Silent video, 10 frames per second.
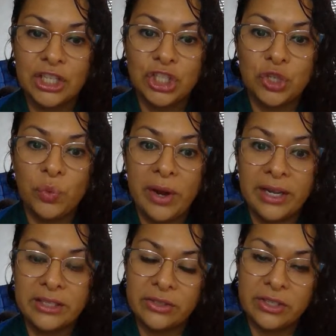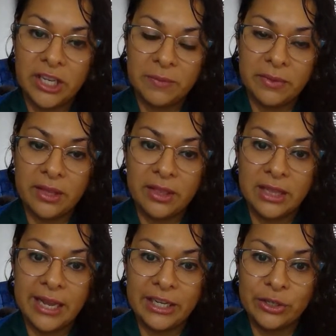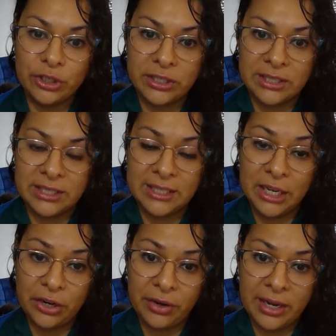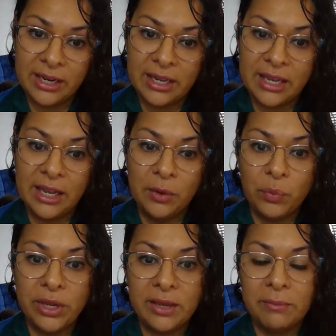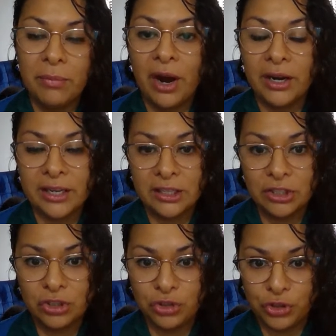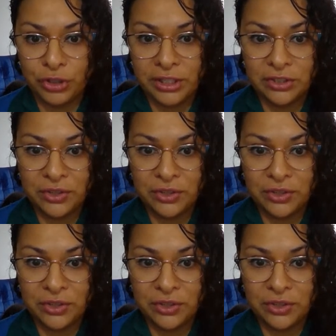She wanted to keep the diagnosis a secret, and we embark in this journey